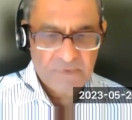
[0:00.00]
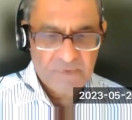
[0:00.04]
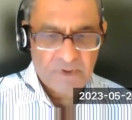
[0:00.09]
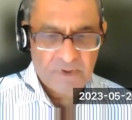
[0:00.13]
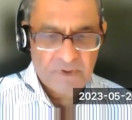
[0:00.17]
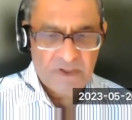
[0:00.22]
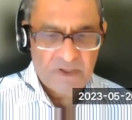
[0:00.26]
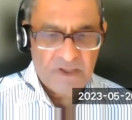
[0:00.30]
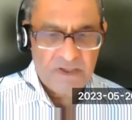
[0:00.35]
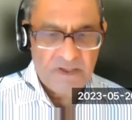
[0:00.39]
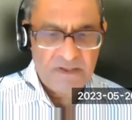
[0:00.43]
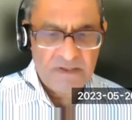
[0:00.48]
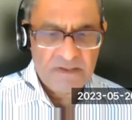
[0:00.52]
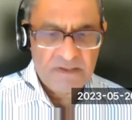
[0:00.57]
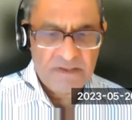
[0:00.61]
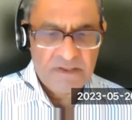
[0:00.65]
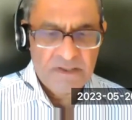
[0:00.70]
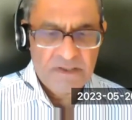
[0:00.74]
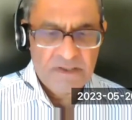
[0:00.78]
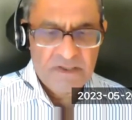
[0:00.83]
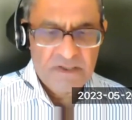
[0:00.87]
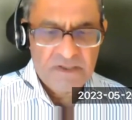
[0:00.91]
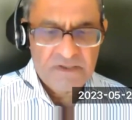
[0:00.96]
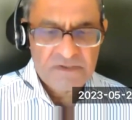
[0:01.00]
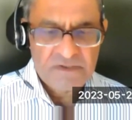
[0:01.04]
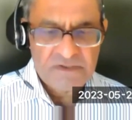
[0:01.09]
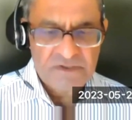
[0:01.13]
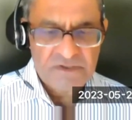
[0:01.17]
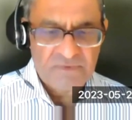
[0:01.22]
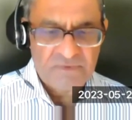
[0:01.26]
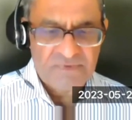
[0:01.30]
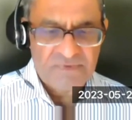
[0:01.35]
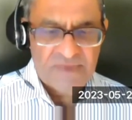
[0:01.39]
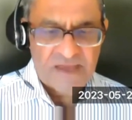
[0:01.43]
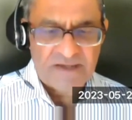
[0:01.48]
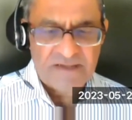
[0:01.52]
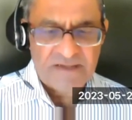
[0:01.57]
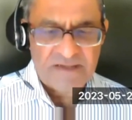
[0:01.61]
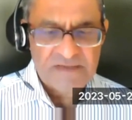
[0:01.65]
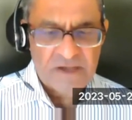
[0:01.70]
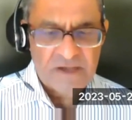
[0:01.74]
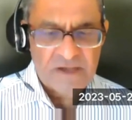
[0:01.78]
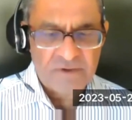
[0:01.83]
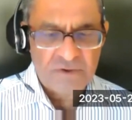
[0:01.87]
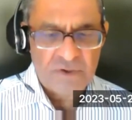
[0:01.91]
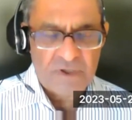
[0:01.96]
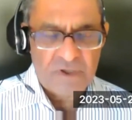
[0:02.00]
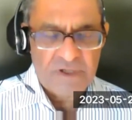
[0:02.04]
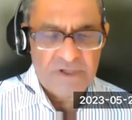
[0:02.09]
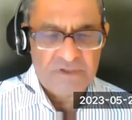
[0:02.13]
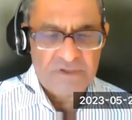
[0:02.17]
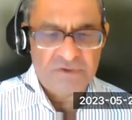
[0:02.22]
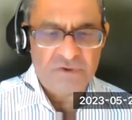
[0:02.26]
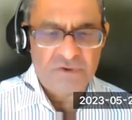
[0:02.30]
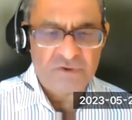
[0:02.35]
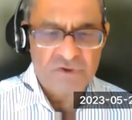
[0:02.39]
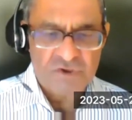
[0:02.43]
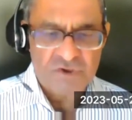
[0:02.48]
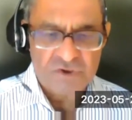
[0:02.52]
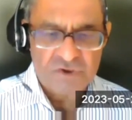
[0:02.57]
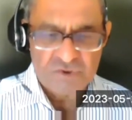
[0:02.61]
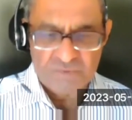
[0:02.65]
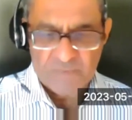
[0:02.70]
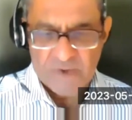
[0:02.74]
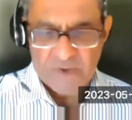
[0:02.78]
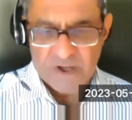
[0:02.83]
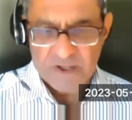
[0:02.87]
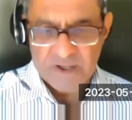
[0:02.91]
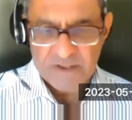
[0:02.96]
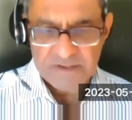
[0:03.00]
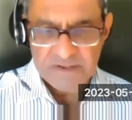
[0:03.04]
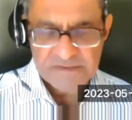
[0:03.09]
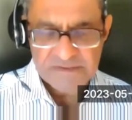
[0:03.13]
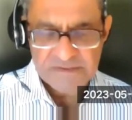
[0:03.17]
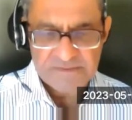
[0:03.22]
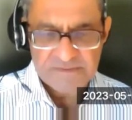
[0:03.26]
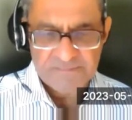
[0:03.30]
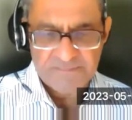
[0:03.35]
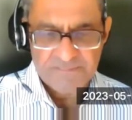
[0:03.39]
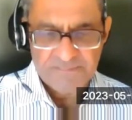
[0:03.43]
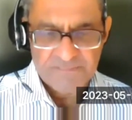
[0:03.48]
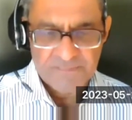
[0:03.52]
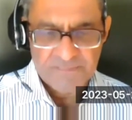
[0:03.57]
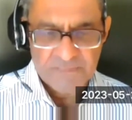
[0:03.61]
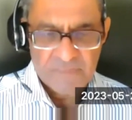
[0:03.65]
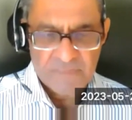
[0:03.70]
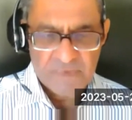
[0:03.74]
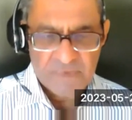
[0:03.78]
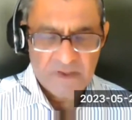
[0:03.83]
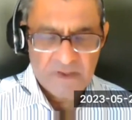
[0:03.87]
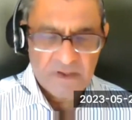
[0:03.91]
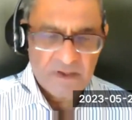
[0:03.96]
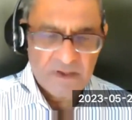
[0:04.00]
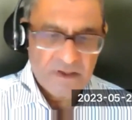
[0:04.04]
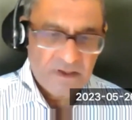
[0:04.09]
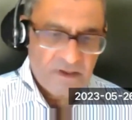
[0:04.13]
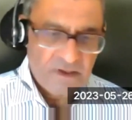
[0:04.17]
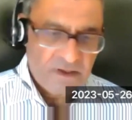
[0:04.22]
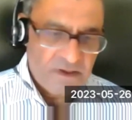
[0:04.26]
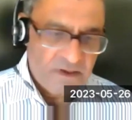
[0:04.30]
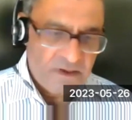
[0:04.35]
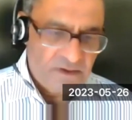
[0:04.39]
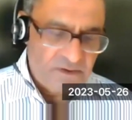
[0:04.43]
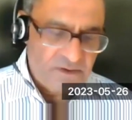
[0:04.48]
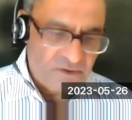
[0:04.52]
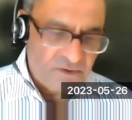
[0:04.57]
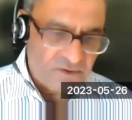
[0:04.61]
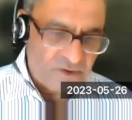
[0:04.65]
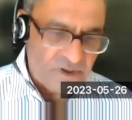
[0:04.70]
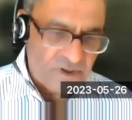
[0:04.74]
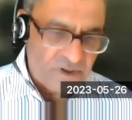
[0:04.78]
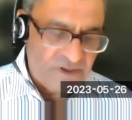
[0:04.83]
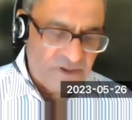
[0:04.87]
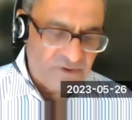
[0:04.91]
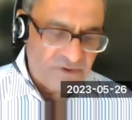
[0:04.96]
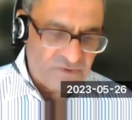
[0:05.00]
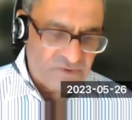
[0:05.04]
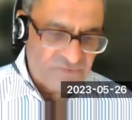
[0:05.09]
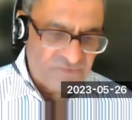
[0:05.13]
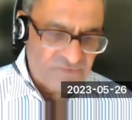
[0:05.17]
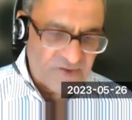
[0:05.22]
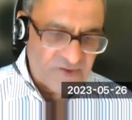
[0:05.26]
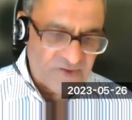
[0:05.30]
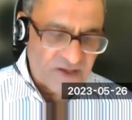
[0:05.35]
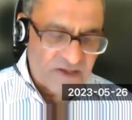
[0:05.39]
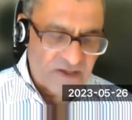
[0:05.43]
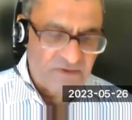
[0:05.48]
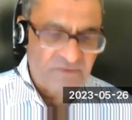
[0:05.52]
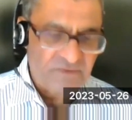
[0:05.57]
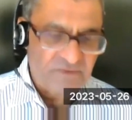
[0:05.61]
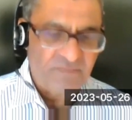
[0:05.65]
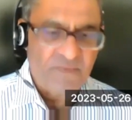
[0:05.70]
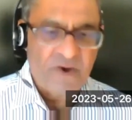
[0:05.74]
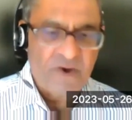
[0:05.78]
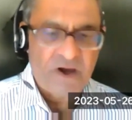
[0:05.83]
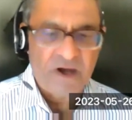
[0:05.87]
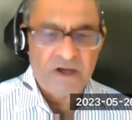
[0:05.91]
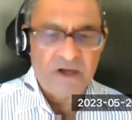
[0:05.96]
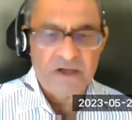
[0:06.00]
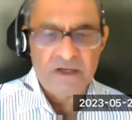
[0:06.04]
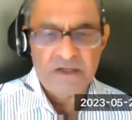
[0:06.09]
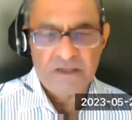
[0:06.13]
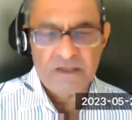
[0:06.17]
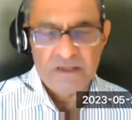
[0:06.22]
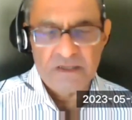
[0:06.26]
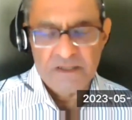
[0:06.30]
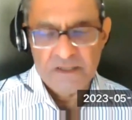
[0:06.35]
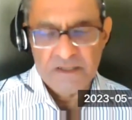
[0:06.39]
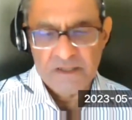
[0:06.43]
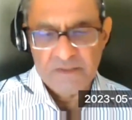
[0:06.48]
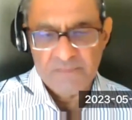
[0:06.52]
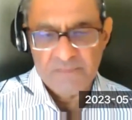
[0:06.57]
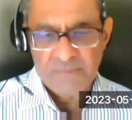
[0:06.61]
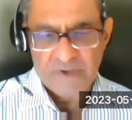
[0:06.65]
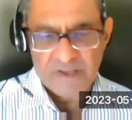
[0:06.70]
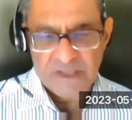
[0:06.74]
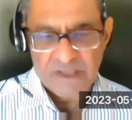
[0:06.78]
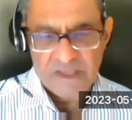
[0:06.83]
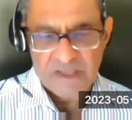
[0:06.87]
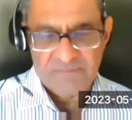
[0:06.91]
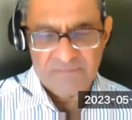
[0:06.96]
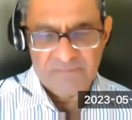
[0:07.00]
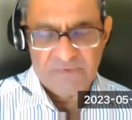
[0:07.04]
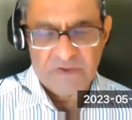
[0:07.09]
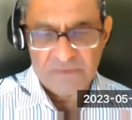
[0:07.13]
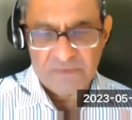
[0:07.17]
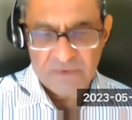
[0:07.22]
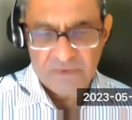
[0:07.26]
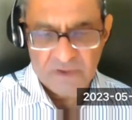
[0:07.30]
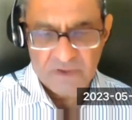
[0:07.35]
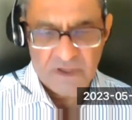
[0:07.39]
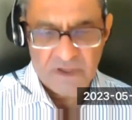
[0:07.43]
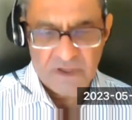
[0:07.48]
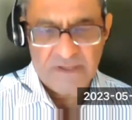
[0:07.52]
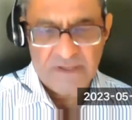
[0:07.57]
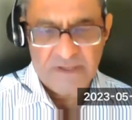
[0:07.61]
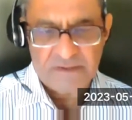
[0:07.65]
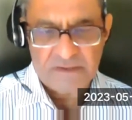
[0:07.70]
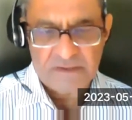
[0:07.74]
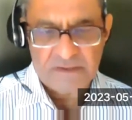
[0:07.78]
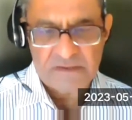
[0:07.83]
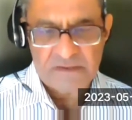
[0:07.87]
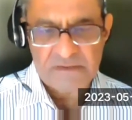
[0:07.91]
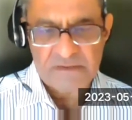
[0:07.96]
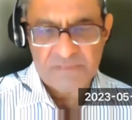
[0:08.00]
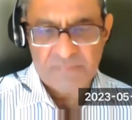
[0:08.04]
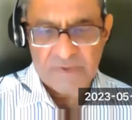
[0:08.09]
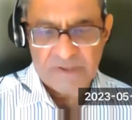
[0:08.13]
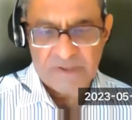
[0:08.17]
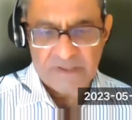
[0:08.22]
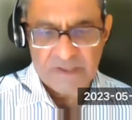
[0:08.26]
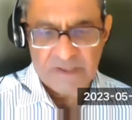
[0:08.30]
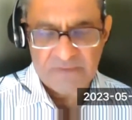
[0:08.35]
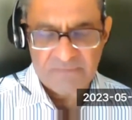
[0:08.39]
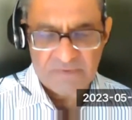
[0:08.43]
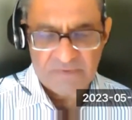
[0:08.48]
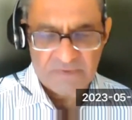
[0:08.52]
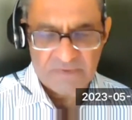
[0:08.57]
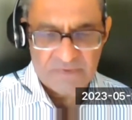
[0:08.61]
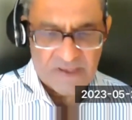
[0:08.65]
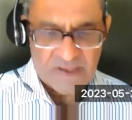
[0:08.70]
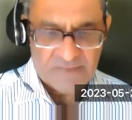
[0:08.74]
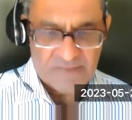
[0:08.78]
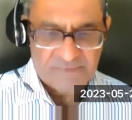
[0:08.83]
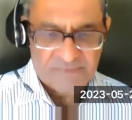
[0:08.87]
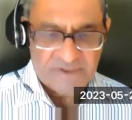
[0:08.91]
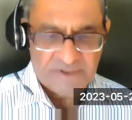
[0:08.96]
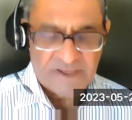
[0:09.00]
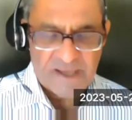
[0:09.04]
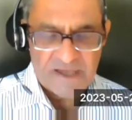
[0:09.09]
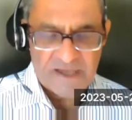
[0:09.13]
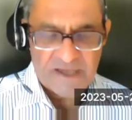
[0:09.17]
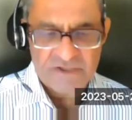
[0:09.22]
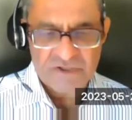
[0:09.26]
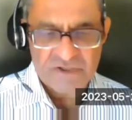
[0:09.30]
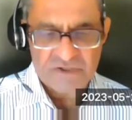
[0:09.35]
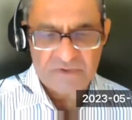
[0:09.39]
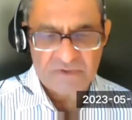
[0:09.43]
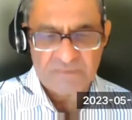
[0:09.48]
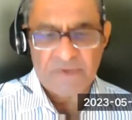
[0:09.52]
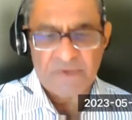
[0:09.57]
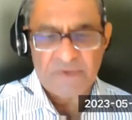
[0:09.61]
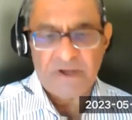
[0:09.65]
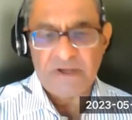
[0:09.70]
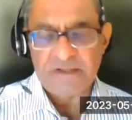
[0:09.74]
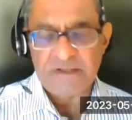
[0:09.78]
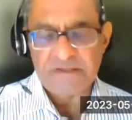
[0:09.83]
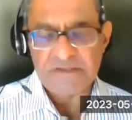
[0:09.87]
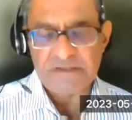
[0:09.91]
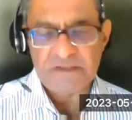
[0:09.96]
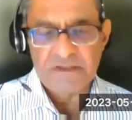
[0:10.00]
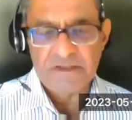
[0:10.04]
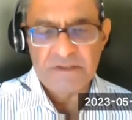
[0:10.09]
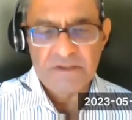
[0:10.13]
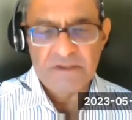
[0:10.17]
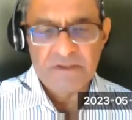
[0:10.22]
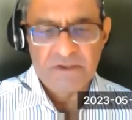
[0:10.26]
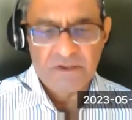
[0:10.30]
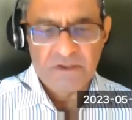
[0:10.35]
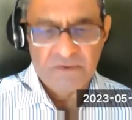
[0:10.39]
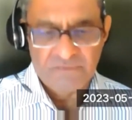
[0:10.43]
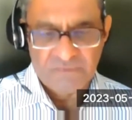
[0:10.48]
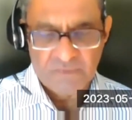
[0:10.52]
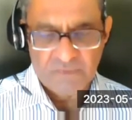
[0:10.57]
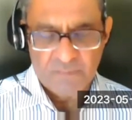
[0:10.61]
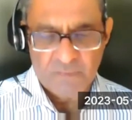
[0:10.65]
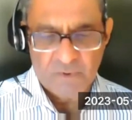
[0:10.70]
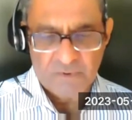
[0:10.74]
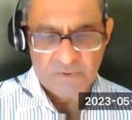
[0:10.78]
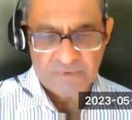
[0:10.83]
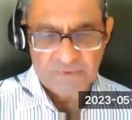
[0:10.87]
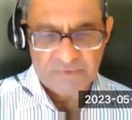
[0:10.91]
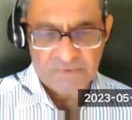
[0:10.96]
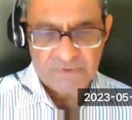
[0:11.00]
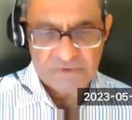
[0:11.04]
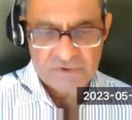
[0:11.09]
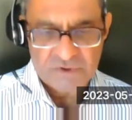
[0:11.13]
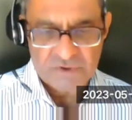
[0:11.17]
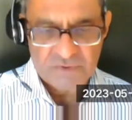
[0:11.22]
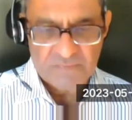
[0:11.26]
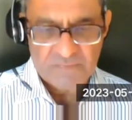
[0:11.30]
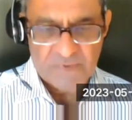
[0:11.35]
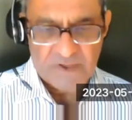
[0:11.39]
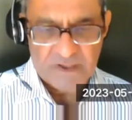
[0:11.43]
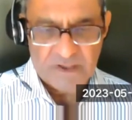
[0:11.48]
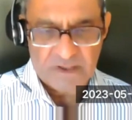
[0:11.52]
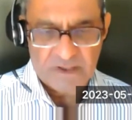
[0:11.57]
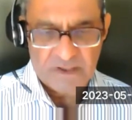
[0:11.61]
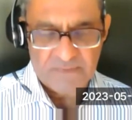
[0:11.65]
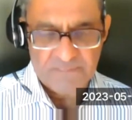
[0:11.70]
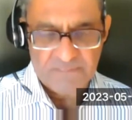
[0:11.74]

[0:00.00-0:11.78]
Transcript: Okay, so that is how you earn your 2 marks. You earn your 2nd mark by giving the guidance, by giving the application part of the point that you make.